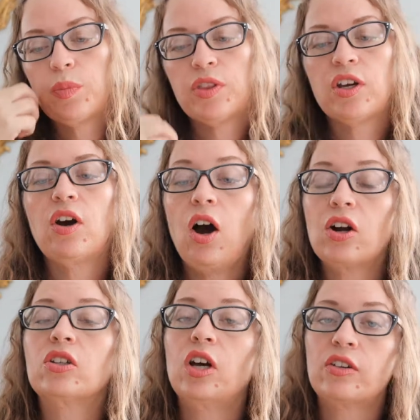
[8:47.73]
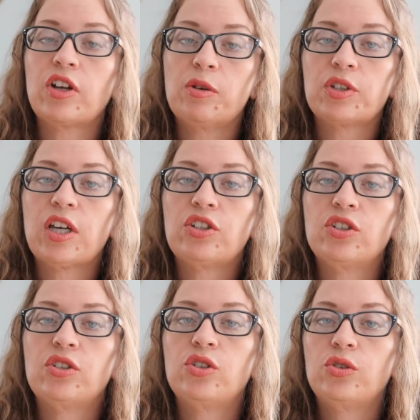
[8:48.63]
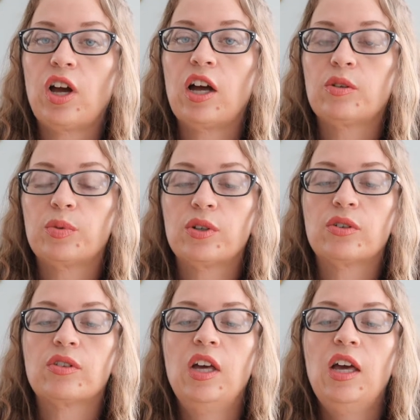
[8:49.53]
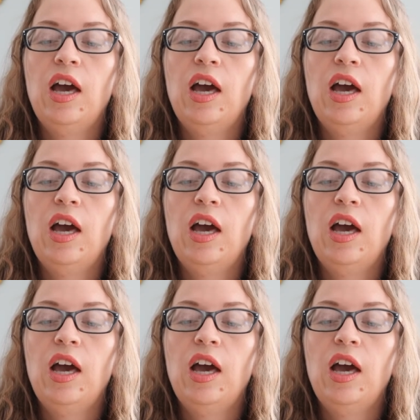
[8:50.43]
but there are a lot of complications to childbirth,